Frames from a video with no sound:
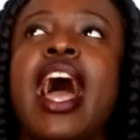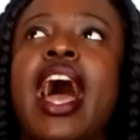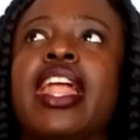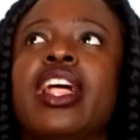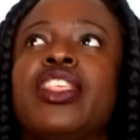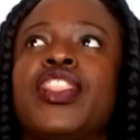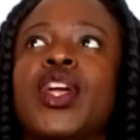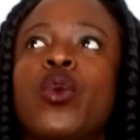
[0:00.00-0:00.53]

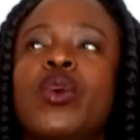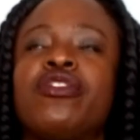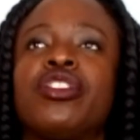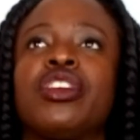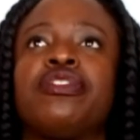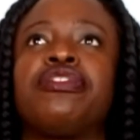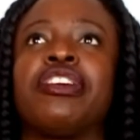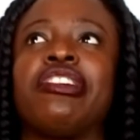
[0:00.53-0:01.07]
And I think we've
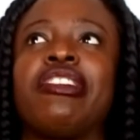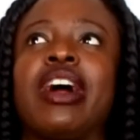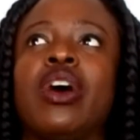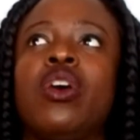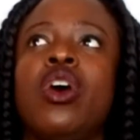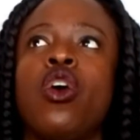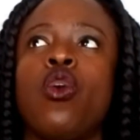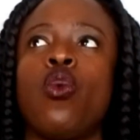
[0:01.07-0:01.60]
got to figure
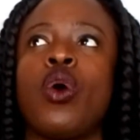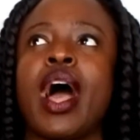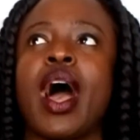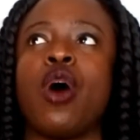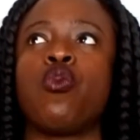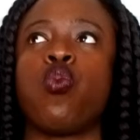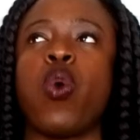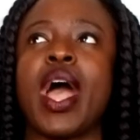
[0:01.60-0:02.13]
out
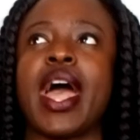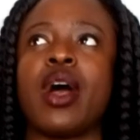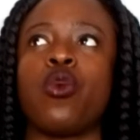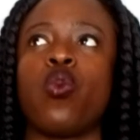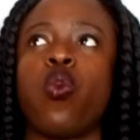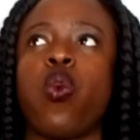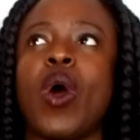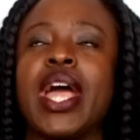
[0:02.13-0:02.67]

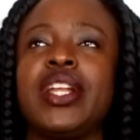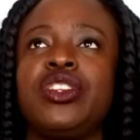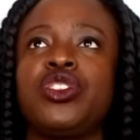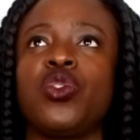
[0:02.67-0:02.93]
when